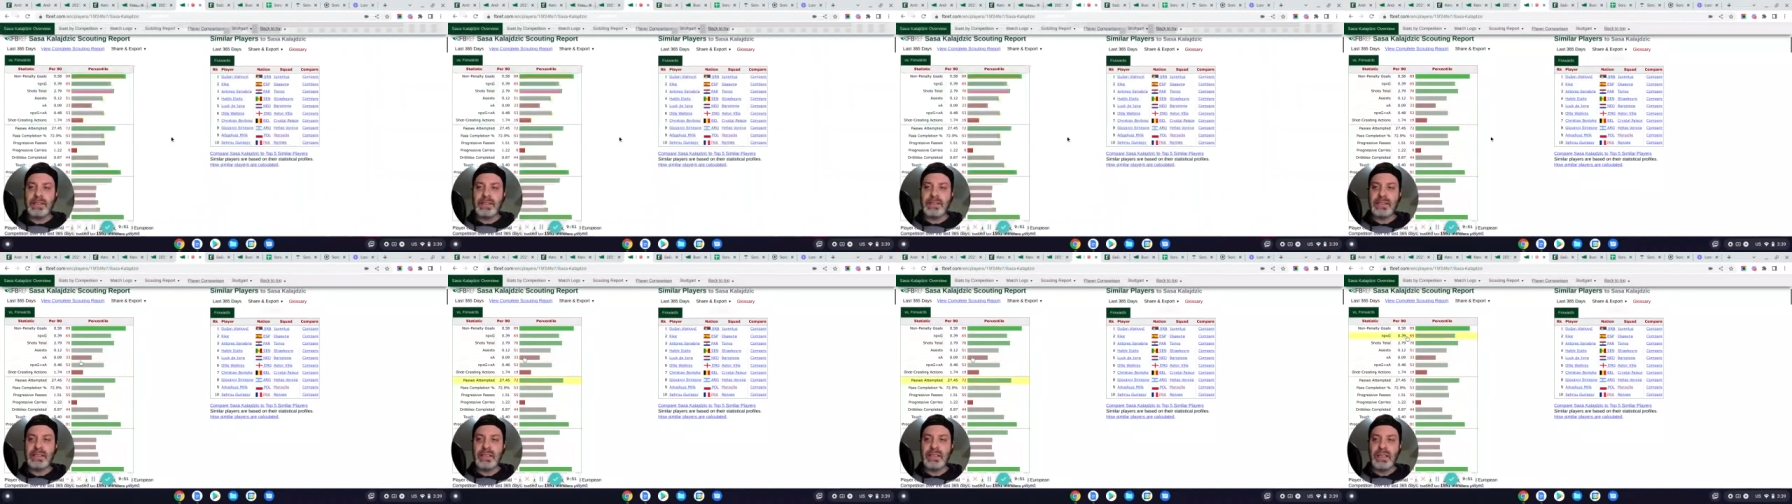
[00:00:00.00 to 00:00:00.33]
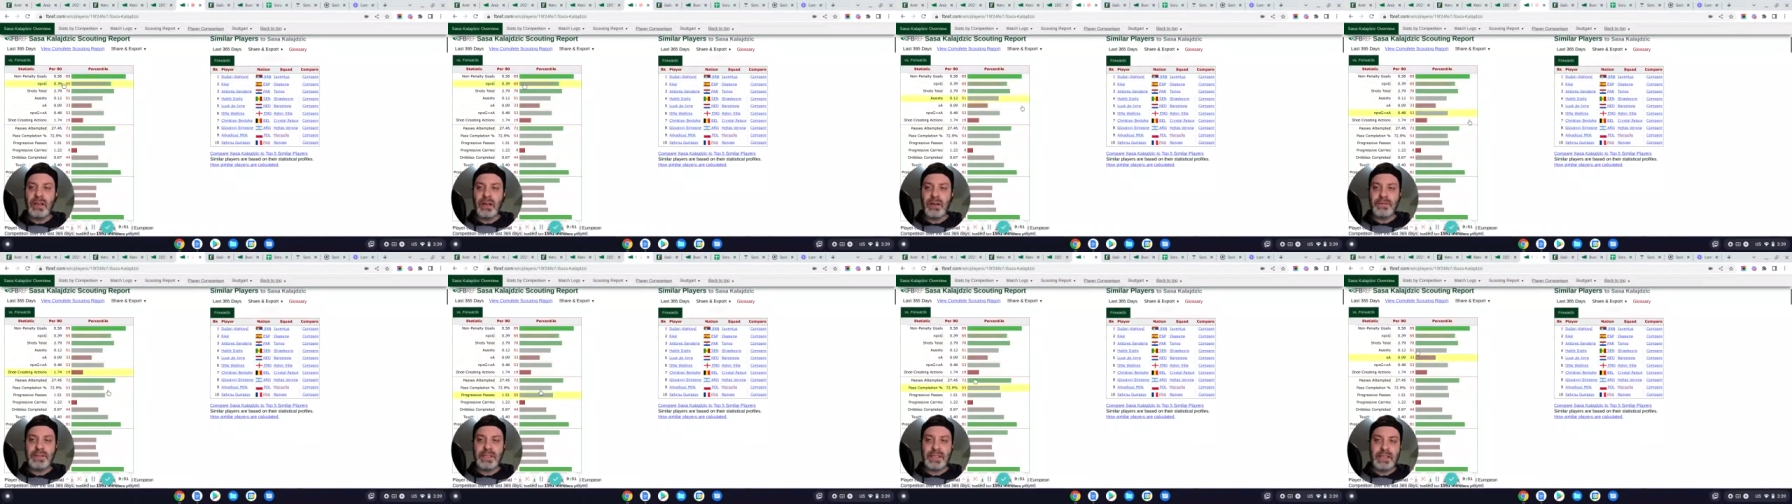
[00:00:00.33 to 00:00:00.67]
of his,
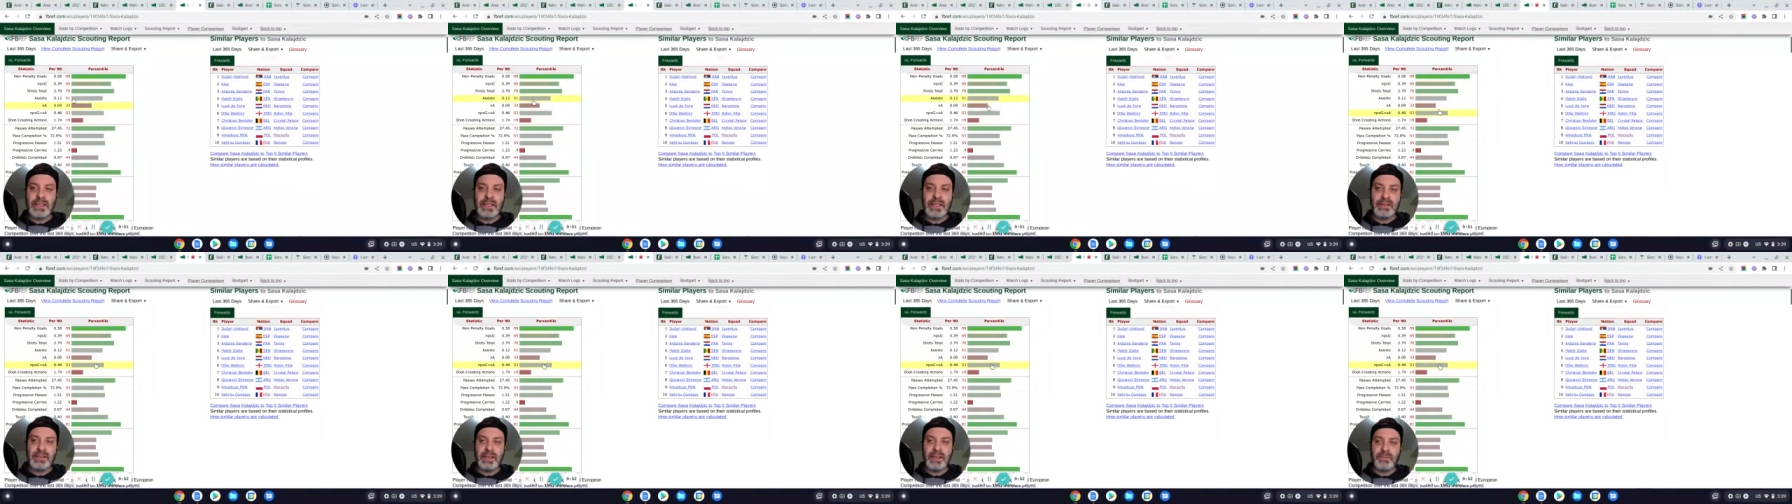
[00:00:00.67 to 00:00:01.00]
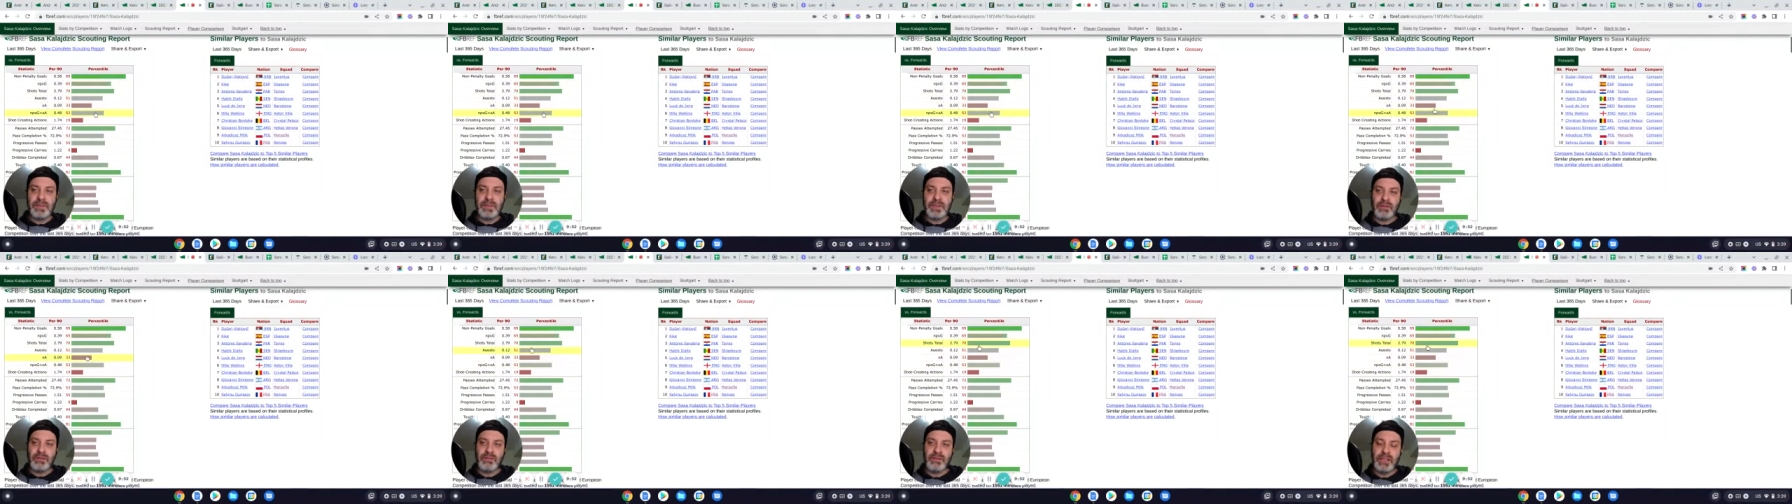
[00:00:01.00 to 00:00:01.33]
obviously his
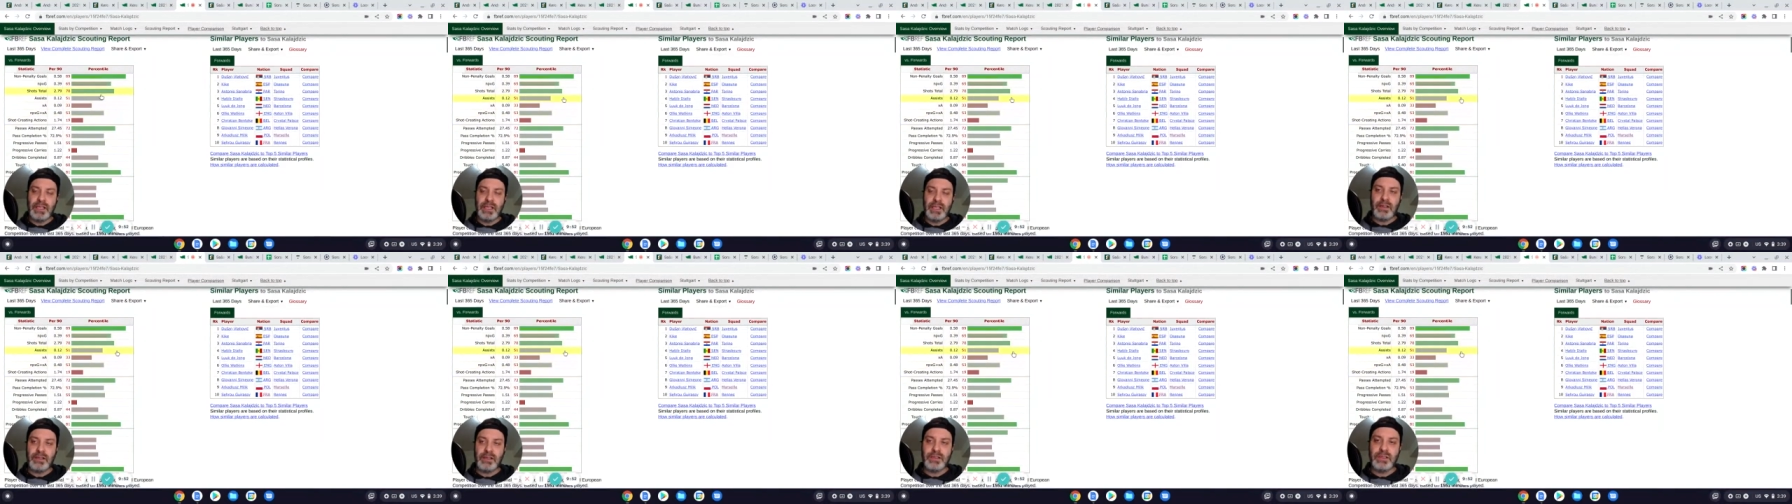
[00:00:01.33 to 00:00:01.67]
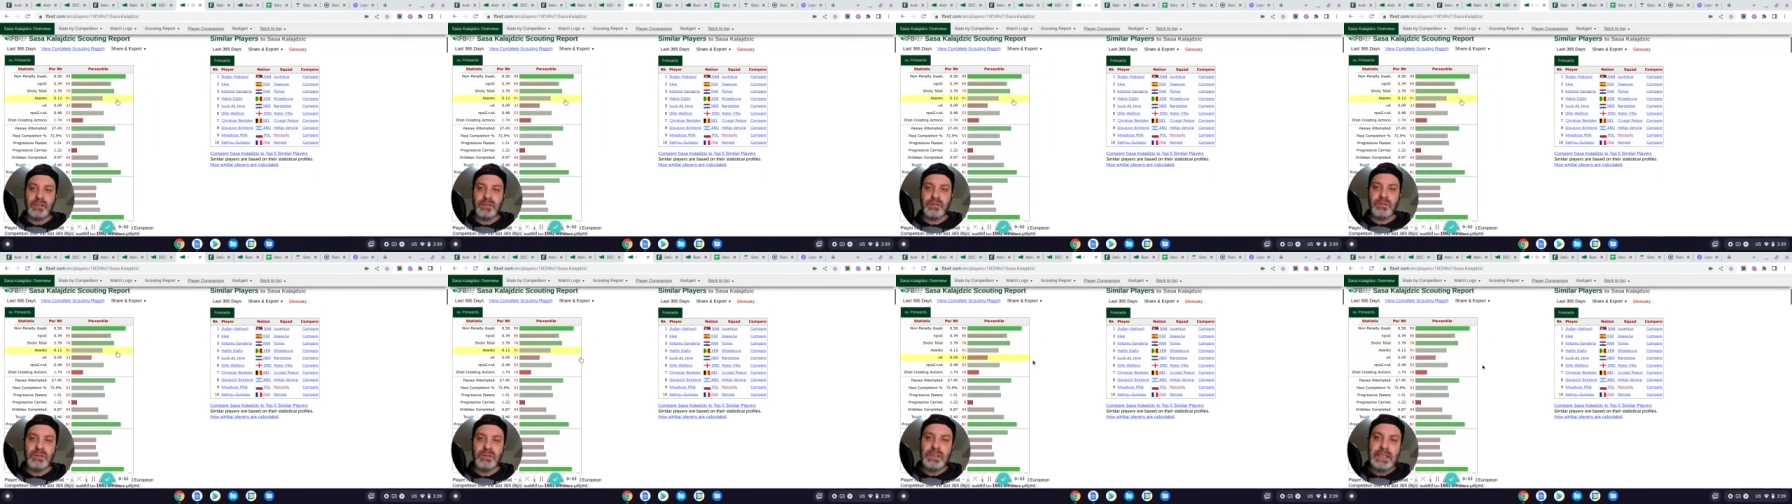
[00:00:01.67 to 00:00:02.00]
numbers are really hard
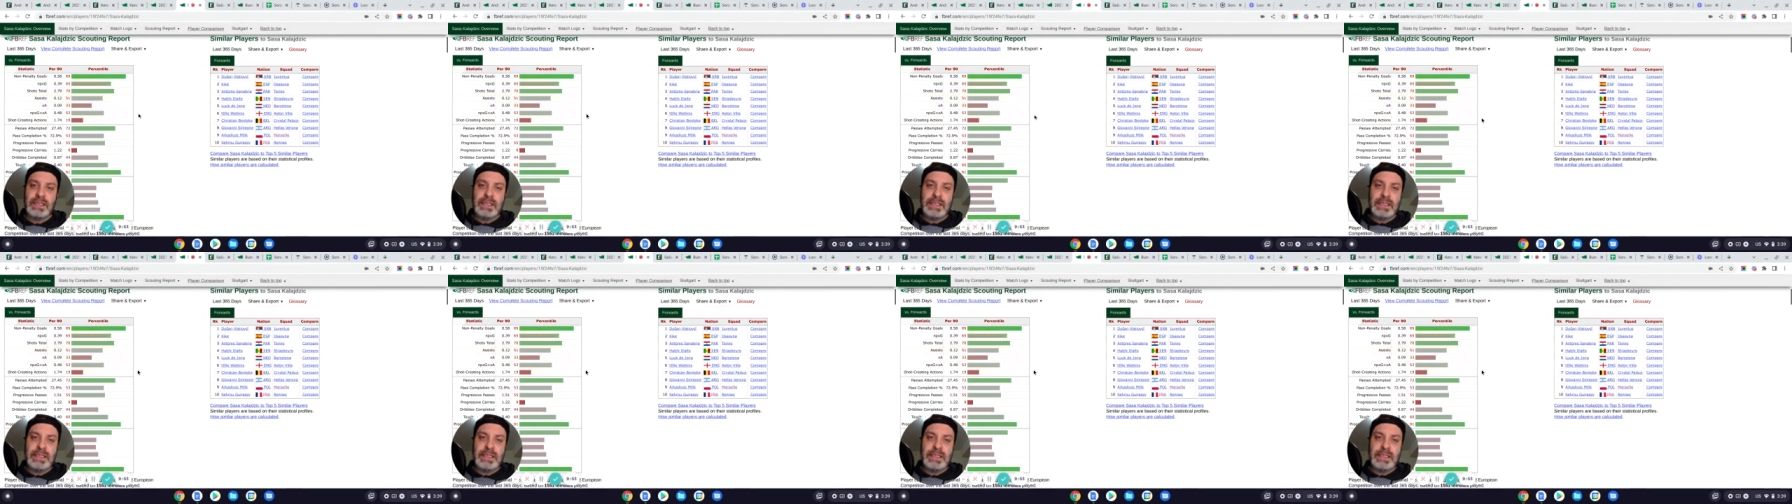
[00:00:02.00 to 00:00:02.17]
to